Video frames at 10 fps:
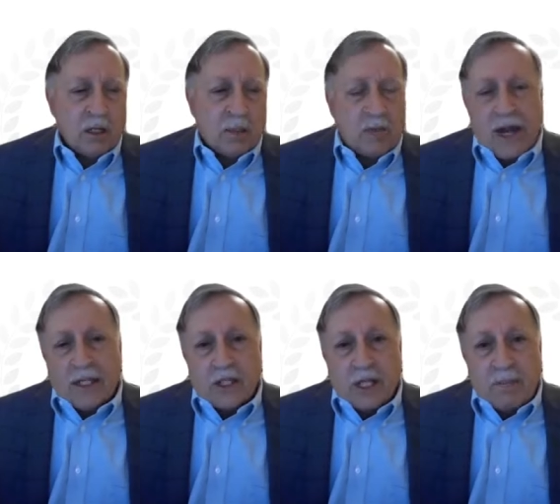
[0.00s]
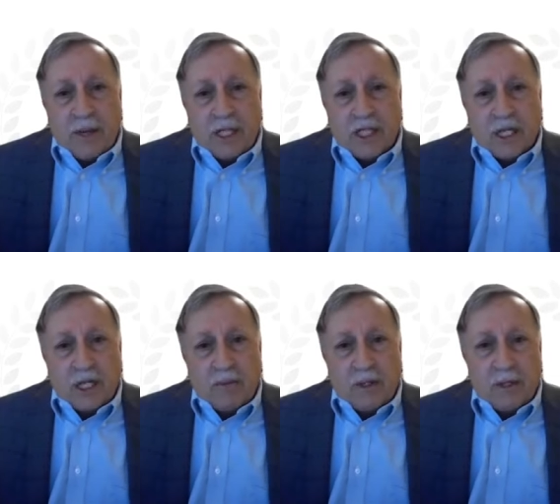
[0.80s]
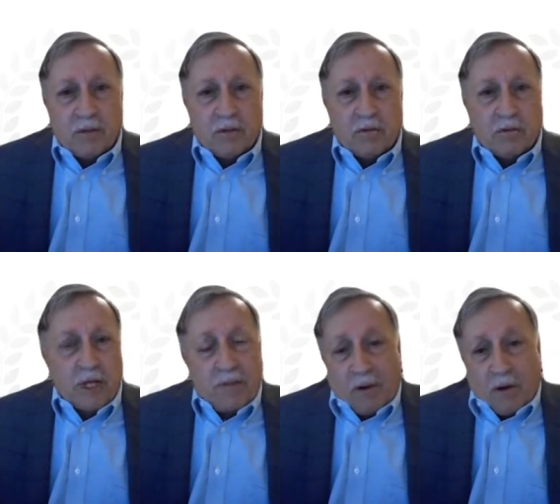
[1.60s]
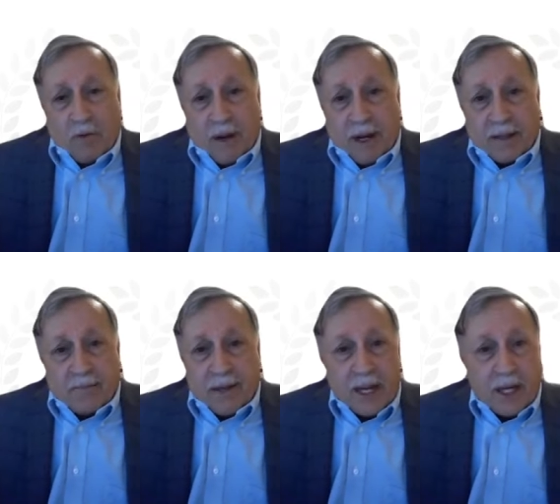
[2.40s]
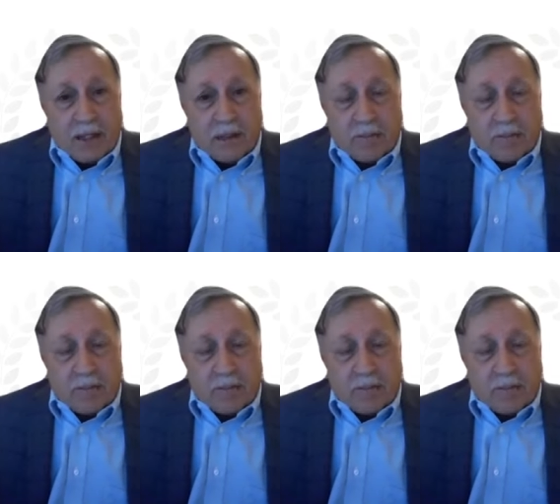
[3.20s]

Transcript: The practice had basically been repoed by the bank.